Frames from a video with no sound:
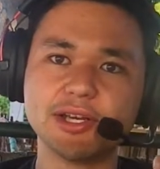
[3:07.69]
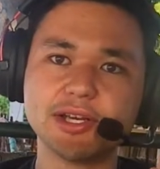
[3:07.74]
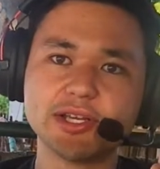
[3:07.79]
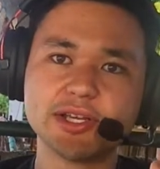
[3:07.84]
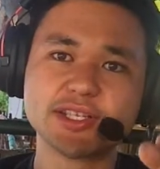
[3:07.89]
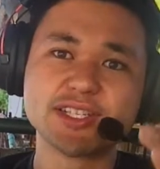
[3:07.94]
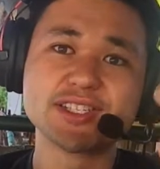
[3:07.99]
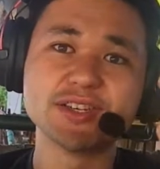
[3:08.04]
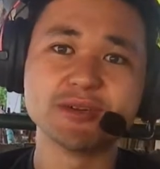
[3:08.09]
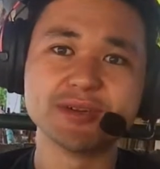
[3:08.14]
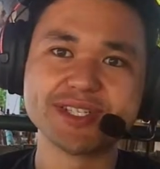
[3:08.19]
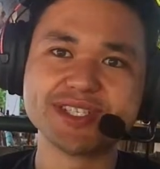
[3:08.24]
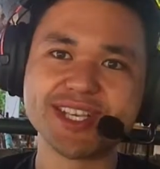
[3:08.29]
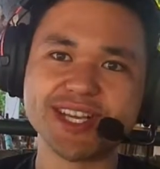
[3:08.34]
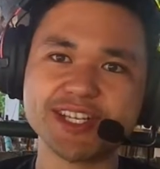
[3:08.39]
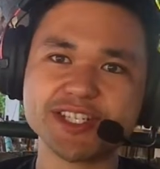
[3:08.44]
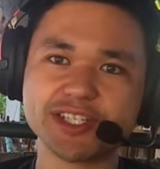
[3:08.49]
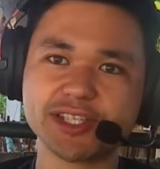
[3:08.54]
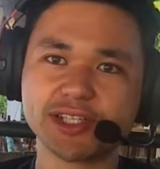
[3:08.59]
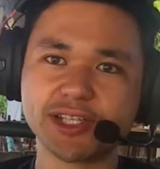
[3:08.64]
So
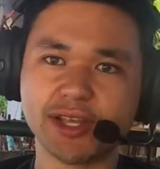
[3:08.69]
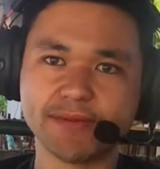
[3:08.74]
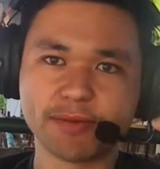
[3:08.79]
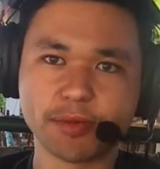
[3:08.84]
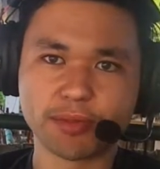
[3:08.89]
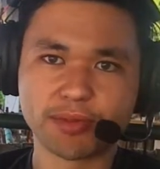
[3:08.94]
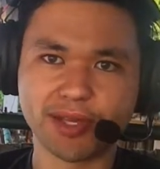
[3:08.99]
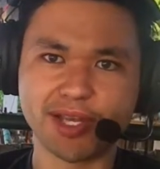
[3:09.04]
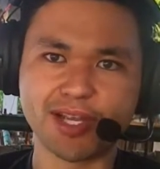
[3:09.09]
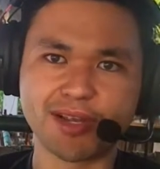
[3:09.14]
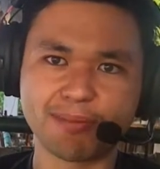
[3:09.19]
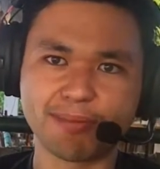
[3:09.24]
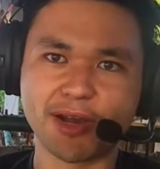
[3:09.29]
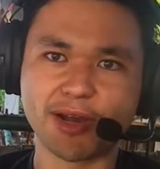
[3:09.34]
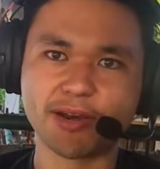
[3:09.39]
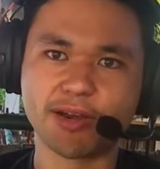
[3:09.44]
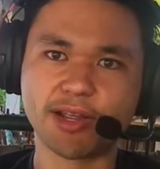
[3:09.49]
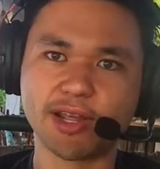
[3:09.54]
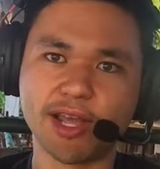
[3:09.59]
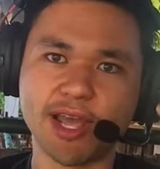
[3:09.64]
essentially, if you think about
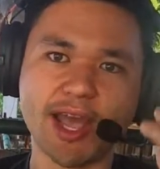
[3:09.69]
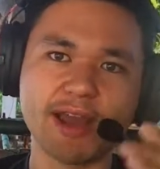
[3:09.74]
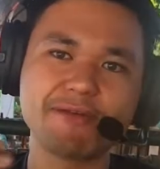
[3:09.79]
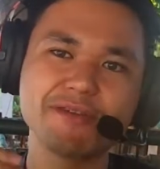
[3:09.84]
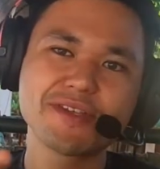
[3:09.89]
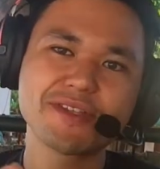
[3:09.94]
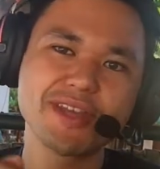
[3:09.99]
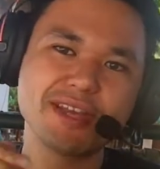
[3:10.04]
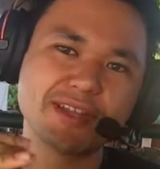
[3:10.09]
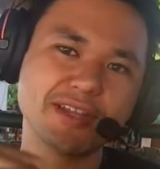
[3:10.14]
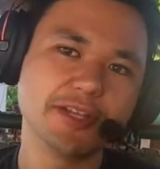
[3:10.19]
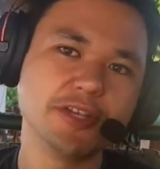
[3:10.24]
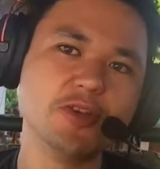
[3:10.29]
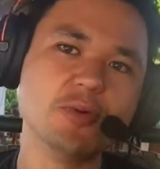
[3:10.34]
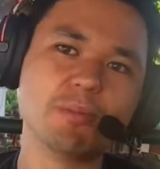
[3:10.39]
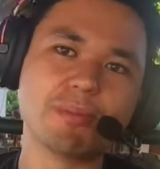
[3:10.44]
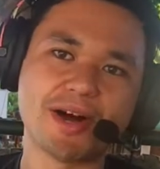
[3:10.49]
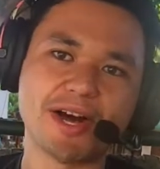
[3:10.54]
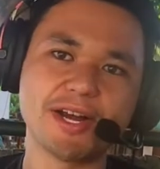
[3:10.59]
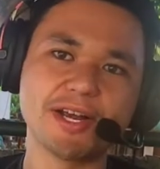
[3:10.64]
it, everything that you
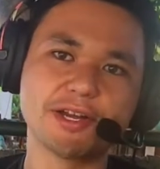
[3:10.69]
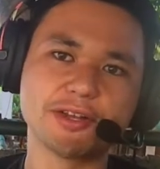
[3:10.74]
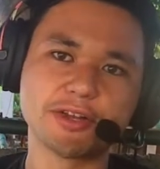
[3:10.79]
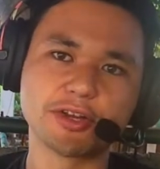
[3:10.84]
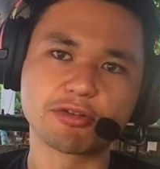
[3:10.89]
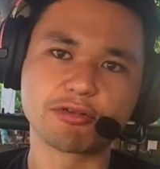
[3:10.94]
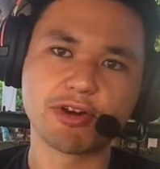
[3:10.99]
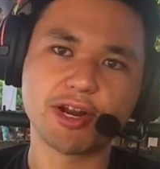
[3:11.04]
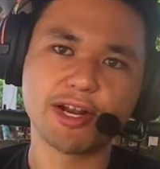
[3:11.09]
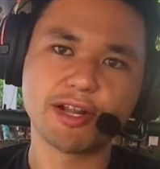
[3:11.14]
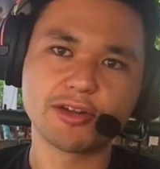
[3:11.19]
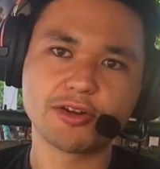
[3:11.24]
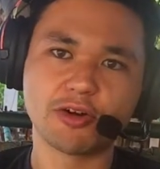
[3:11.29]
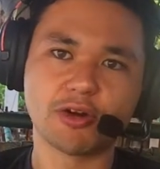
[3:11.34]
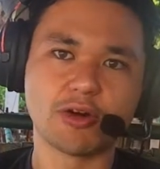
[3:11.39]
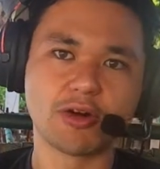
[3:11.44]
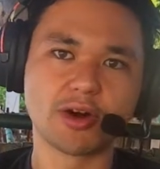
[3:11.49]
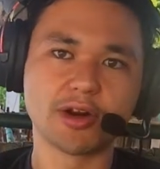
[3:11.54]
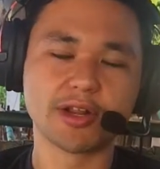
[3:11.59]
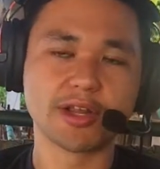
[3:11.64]
buy on the credit
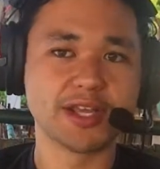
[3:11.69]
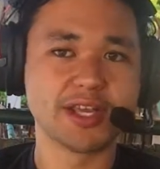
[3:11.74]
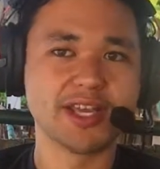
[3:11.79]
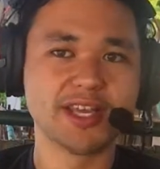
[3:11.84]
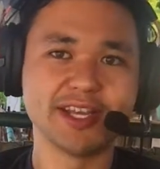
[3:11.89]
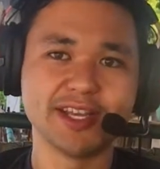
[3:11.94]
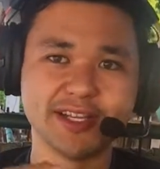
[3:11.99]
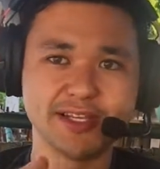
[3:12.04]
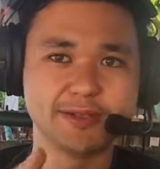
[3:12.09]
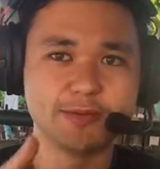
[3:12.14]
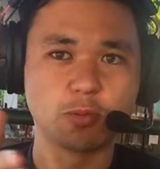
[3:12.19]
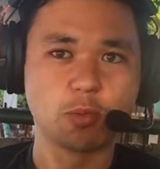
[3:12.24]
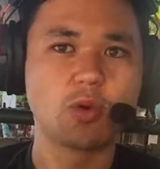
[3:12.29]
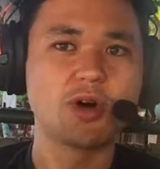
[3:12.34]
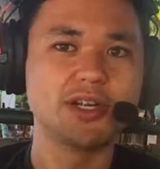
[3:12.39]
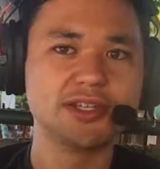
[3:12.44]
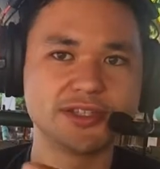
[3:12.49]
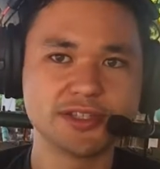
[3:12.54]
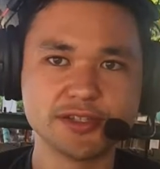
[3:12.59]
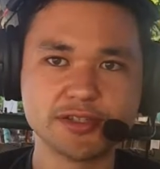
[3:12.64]
card is
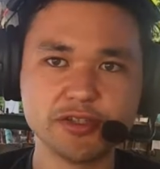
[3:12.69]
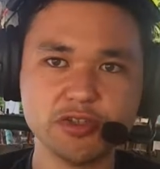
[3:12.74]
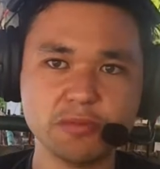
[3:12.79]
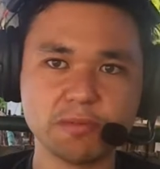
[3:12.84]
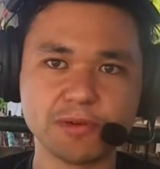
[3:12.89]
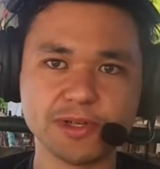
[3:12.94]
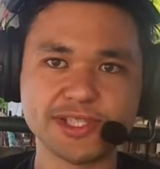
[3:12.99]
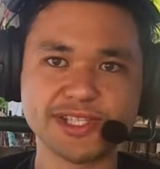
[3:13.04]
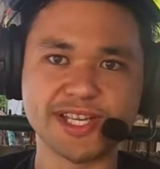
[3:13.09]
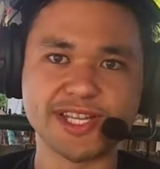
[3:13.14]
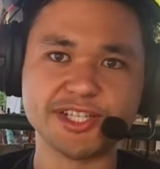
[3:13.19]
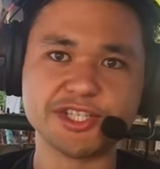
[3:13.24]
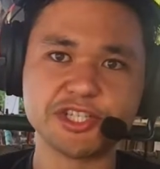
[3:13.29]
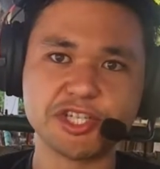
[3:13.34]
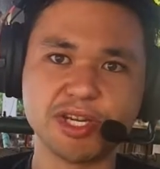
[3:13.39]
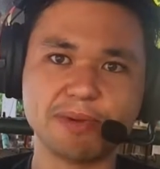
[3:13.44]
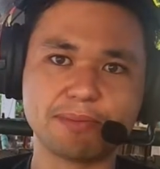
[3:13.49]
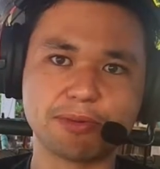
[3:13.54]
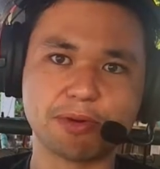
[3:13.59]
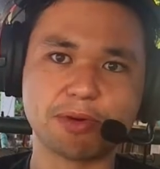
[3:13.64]
1 to 2%
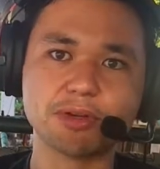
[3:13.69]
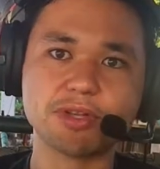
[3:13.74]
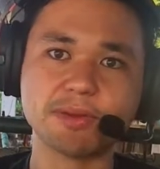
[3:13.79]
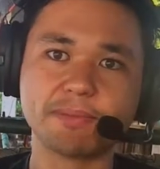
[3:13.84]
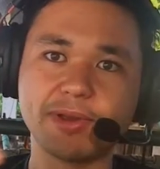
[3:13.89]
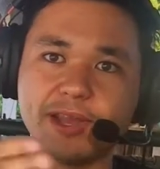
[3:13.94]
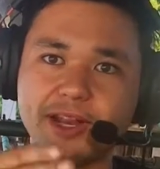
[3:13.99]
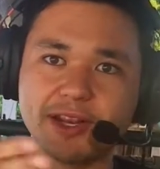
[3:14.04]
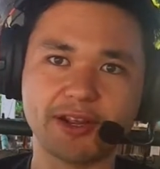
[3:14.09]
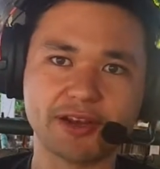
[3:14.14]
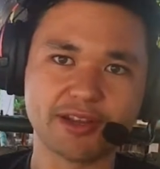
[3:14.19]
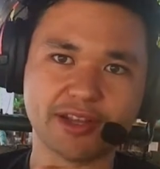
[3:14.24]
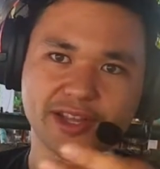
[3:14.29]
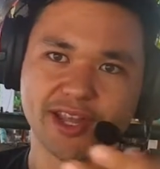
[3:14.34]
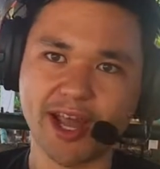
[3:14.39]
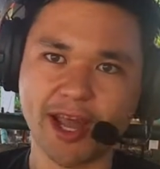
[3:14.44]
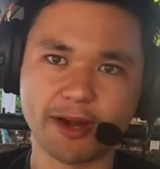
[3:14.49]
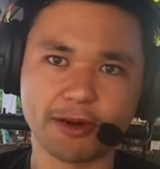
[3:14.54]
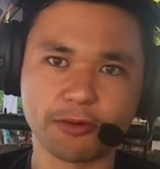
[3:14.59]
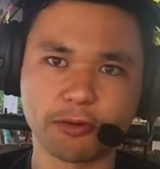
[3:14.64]
cheaper depending on the
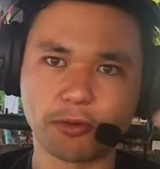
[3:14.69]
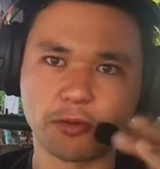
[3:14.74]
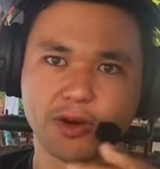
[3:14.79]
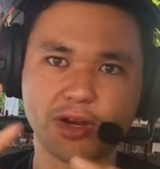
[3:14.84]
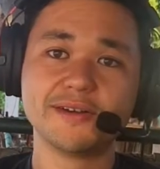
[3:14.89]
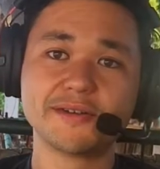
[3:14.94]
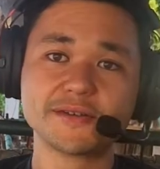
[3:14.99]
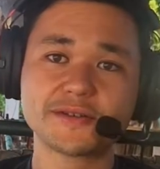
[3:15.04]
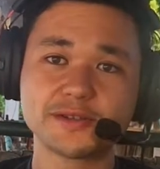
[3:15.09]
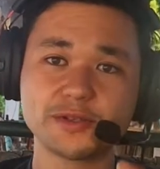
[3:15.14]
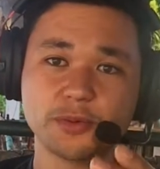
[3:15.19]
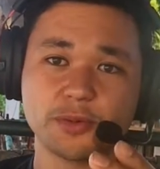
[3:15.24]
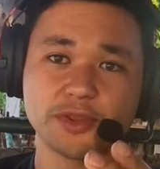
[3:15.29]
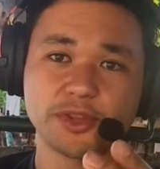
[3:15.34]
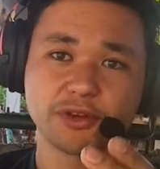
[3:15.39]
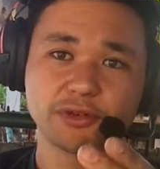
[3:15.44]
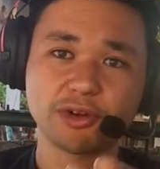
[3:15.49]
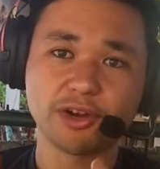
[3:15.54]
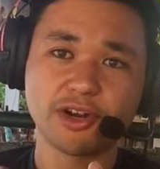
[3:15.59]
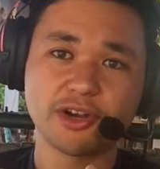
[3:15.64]
category. So with a
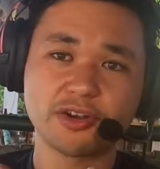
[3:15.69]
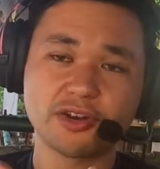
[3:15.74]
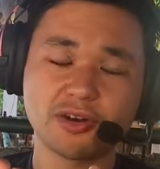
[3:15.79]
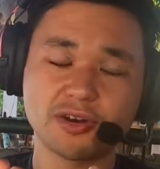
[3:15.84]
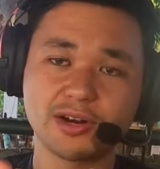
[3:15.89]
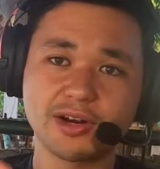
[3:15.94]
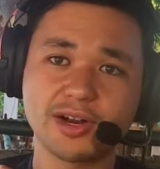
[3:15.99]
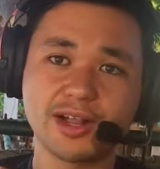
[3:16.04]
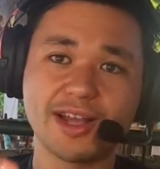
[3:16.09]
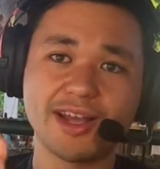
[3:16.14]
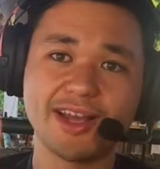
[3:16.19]
credit card,